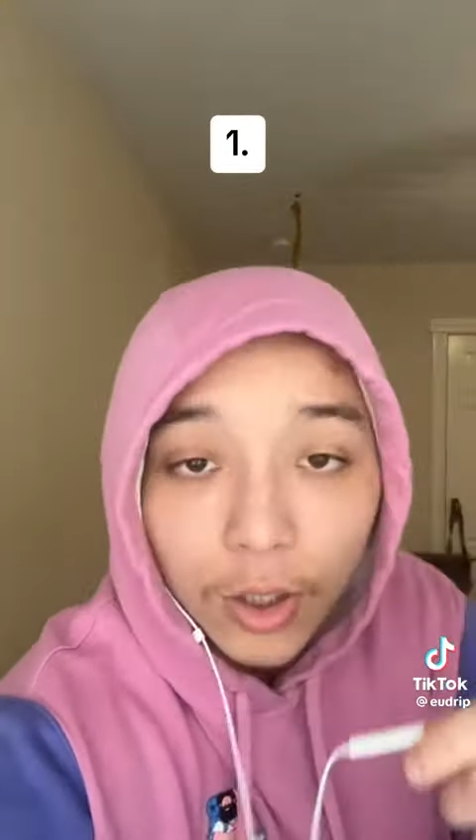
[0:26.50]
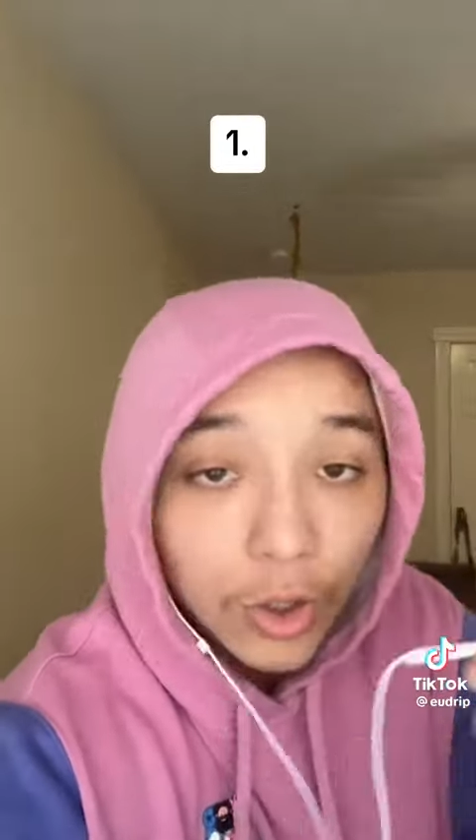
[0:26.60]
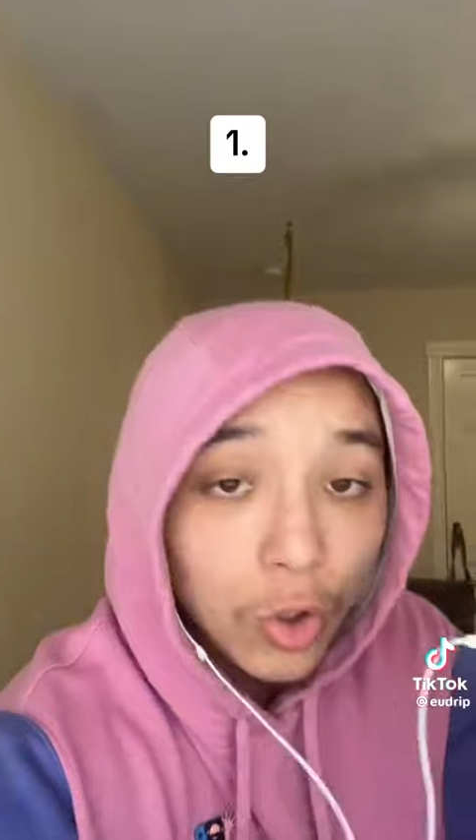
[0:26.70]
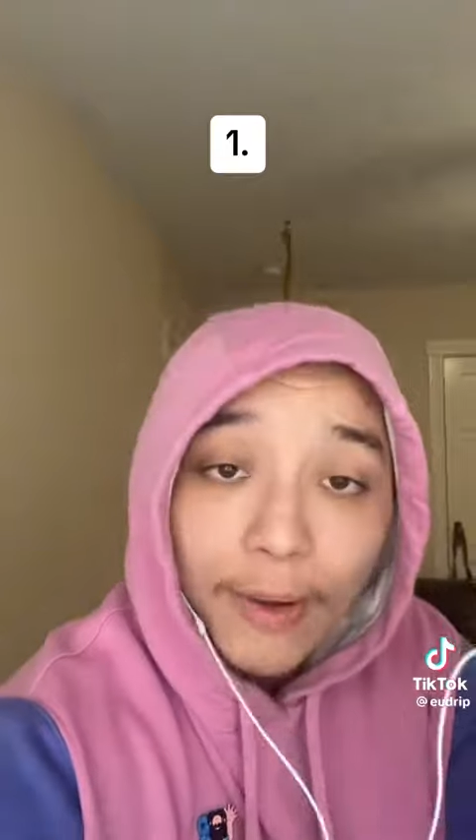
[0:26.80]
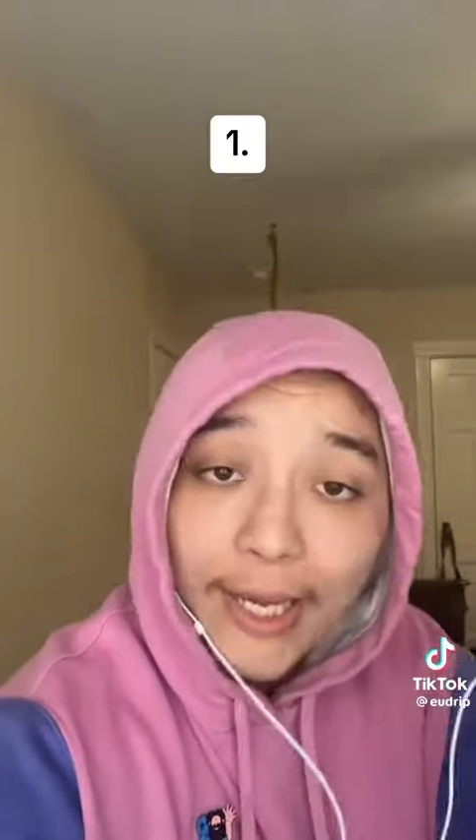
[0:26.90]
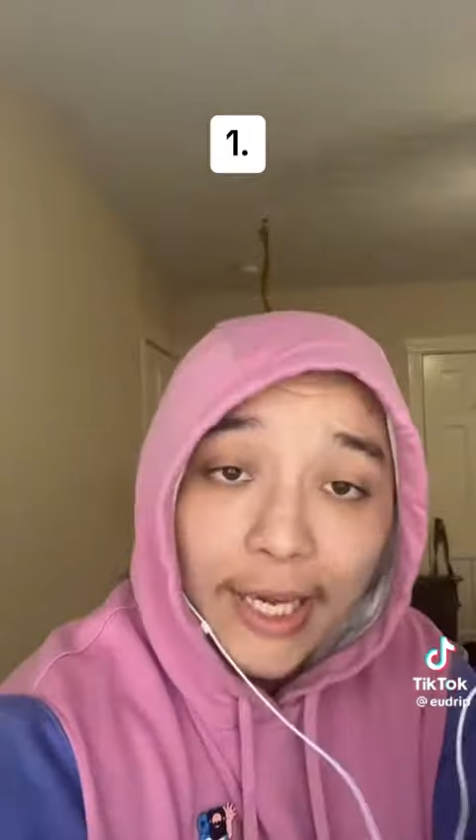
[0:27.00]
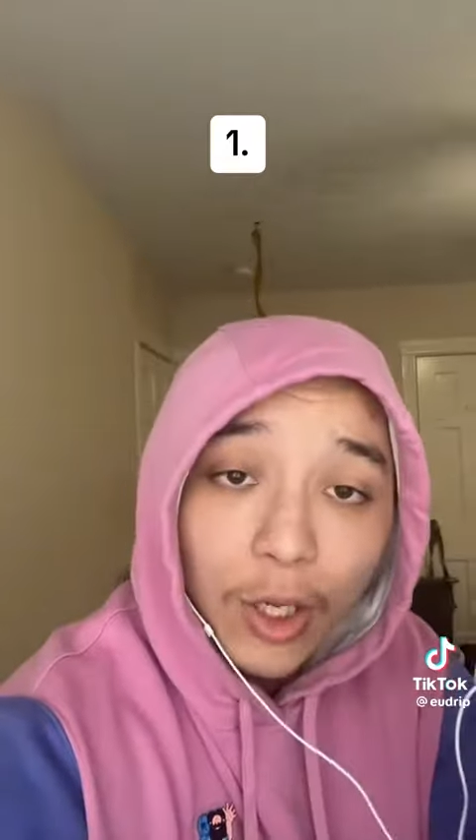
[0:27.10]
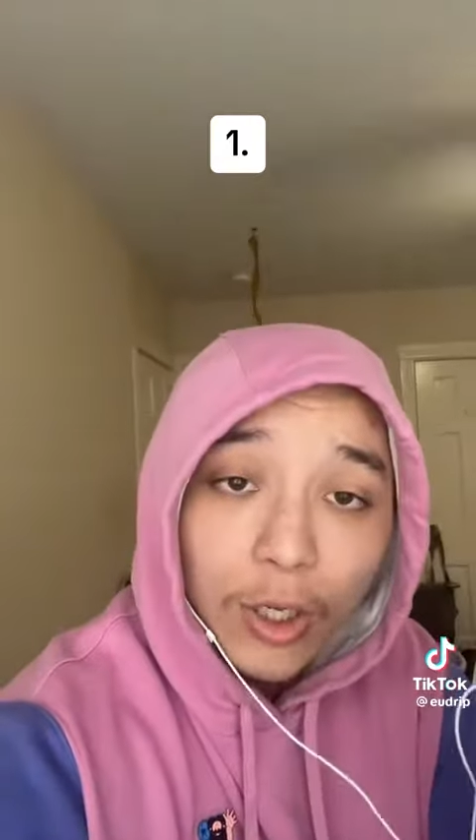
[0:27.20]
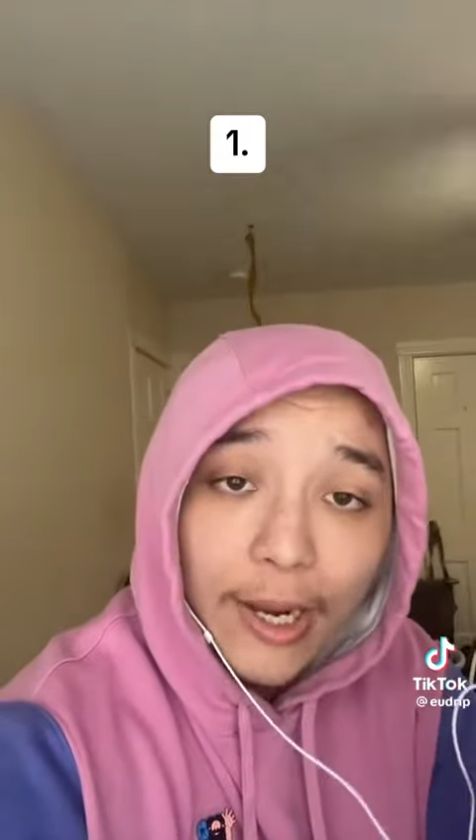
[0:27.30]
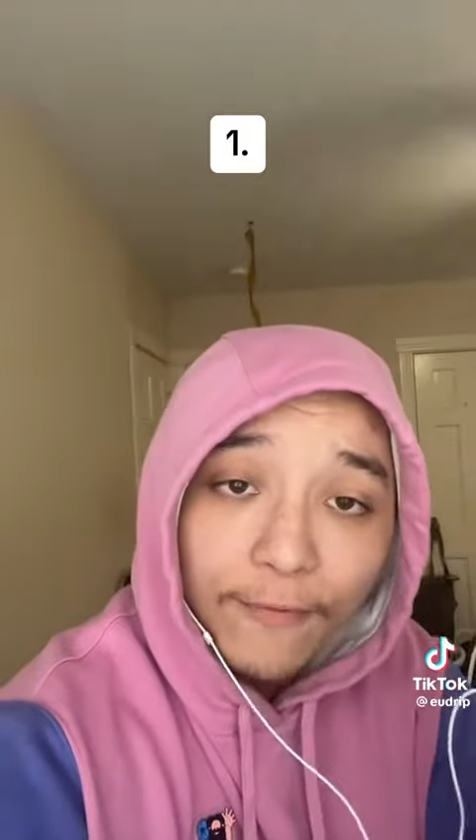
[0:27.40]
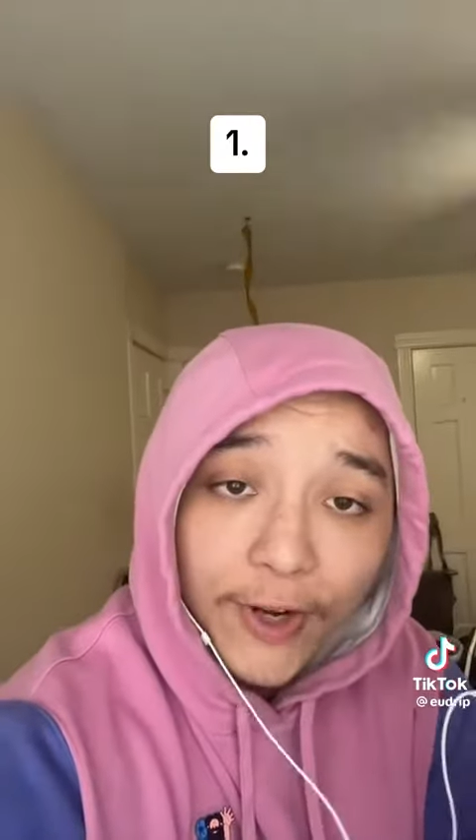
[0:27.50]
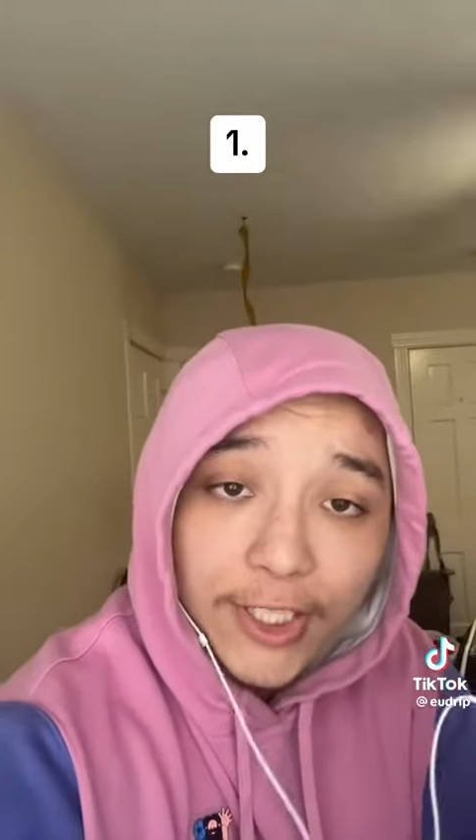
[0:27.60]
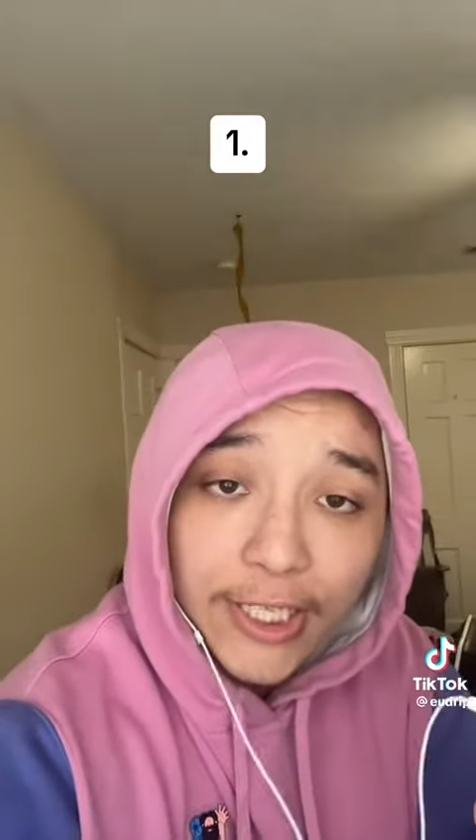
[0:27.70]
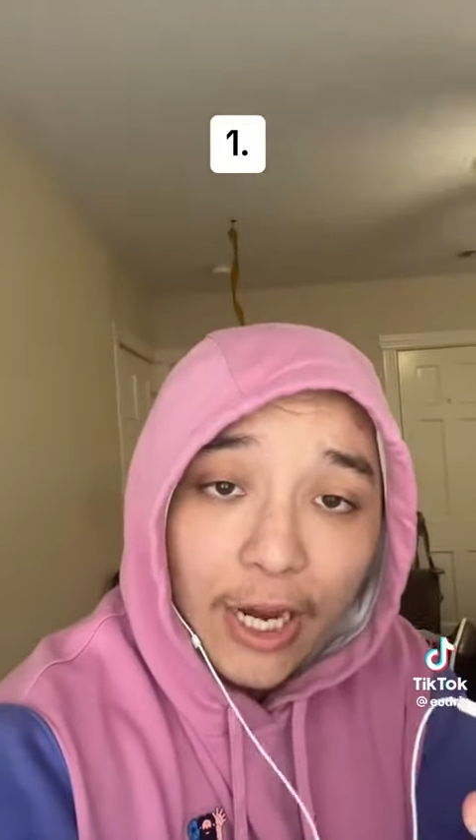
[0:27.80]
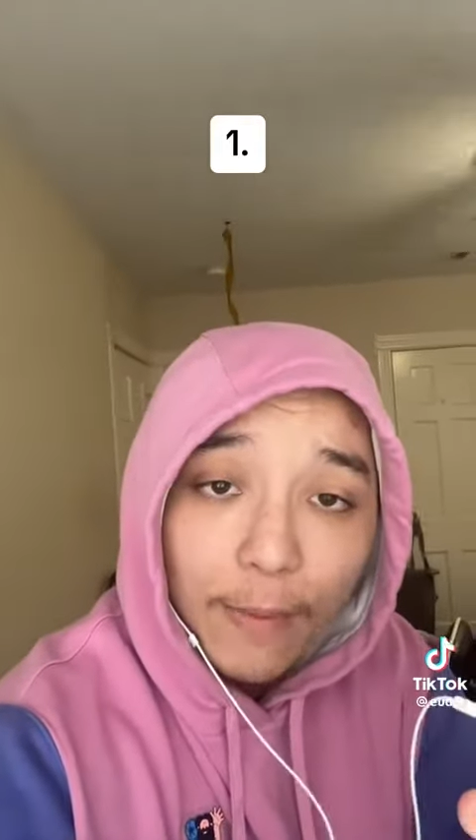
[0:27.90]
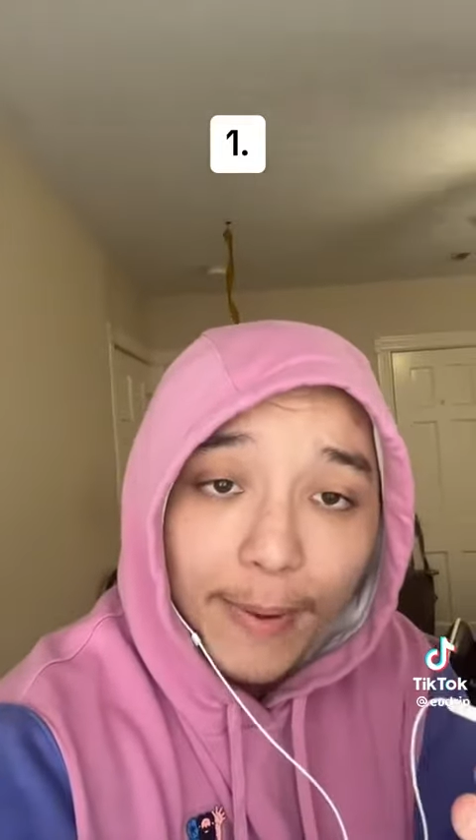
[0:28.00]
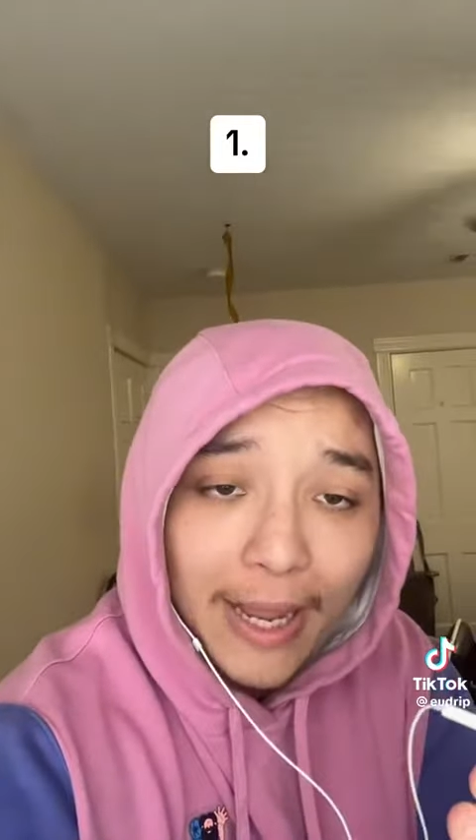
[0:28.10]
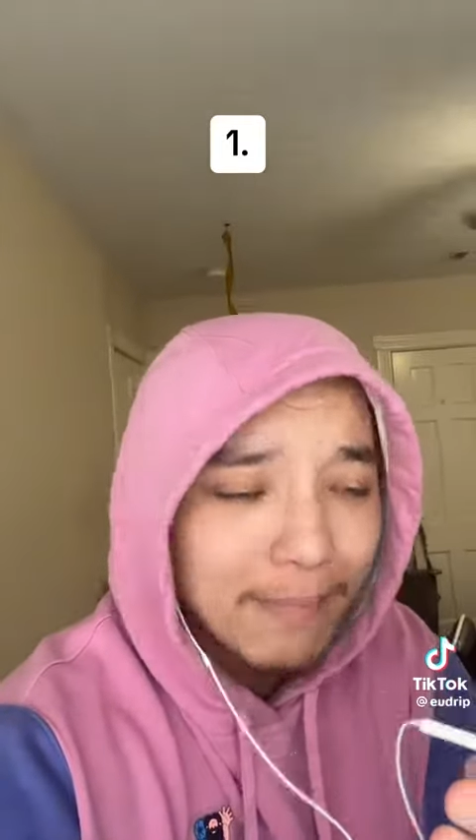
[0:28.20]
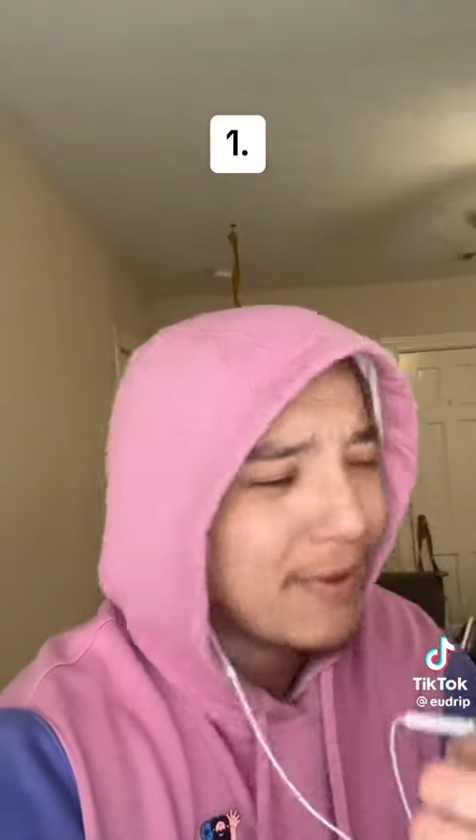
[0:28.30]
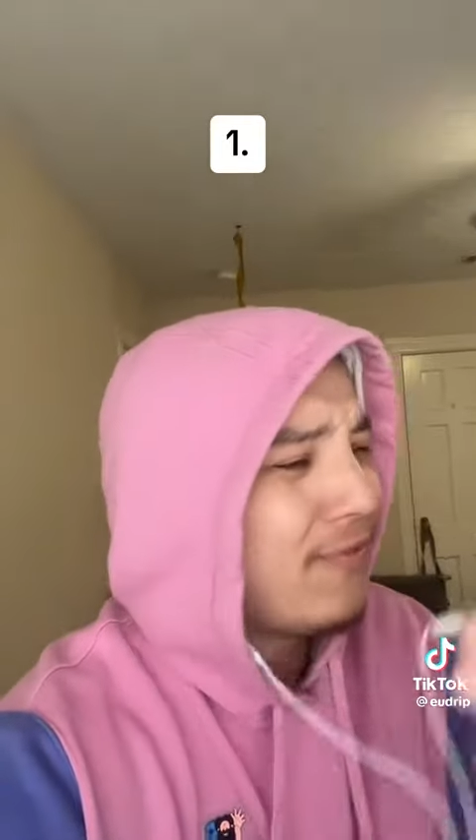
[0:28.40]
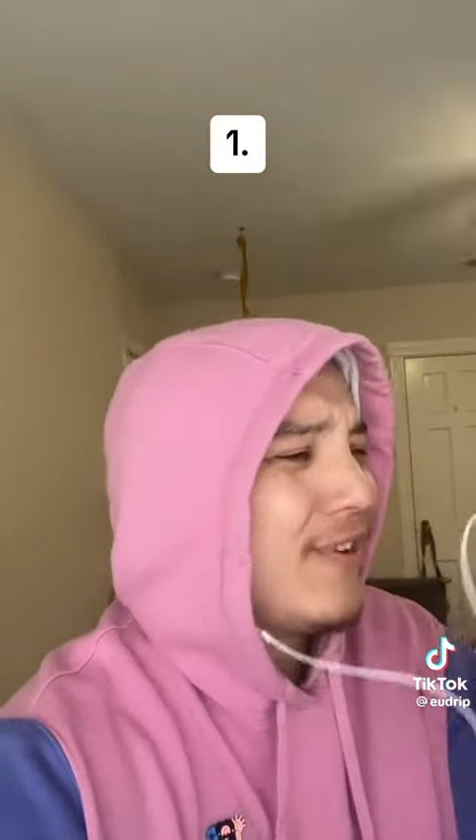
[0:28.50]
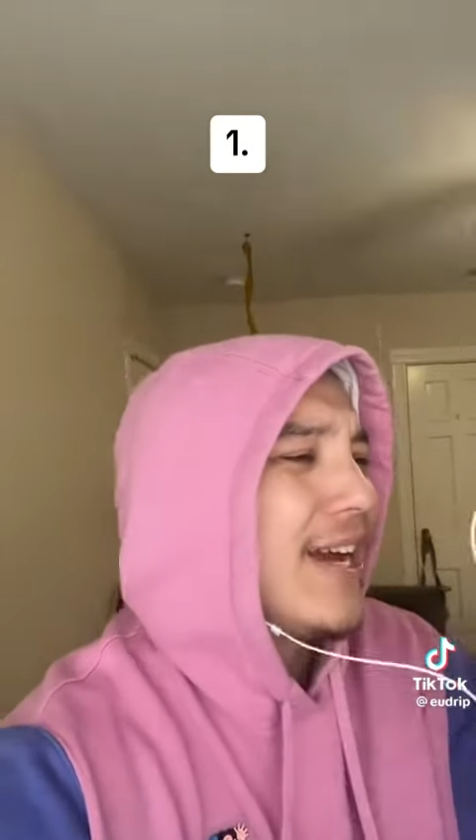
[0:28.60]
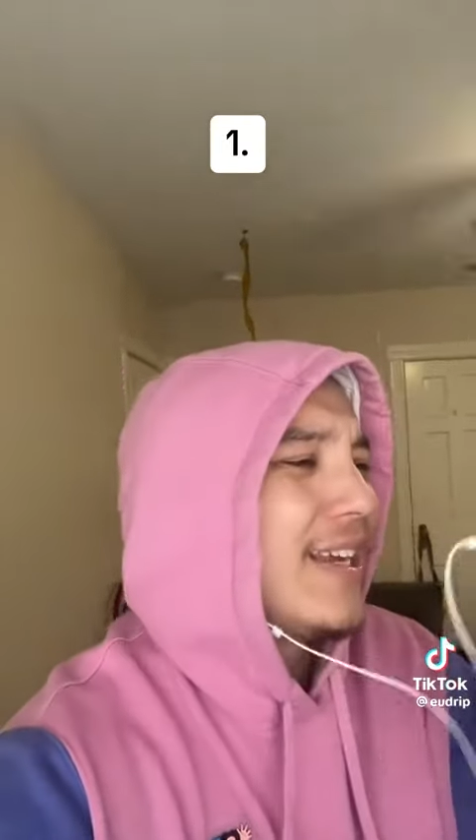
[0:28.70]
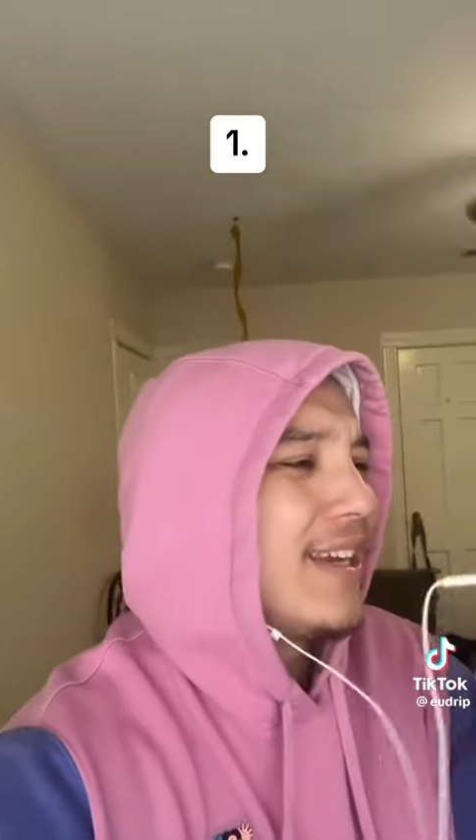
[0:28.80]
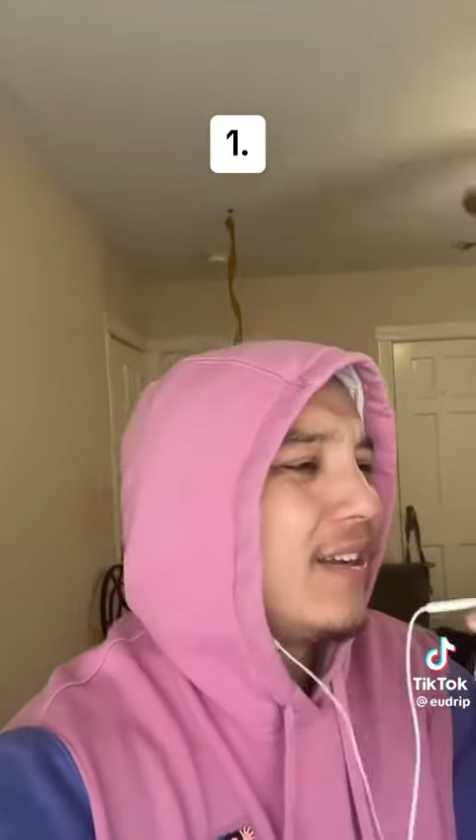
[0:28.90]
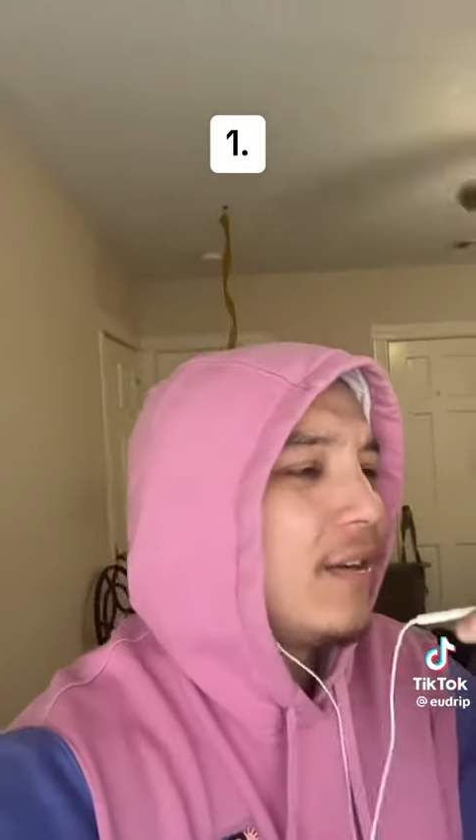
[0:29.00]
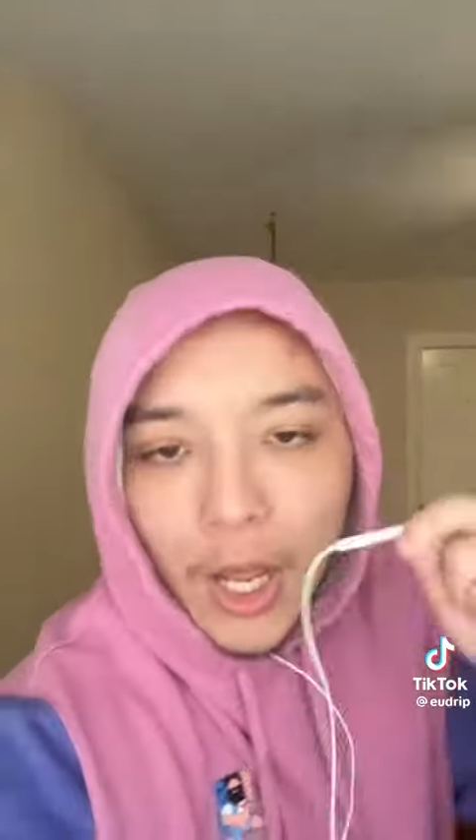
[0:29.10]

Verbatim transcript: You might get your Netflix account banned, but fuck it.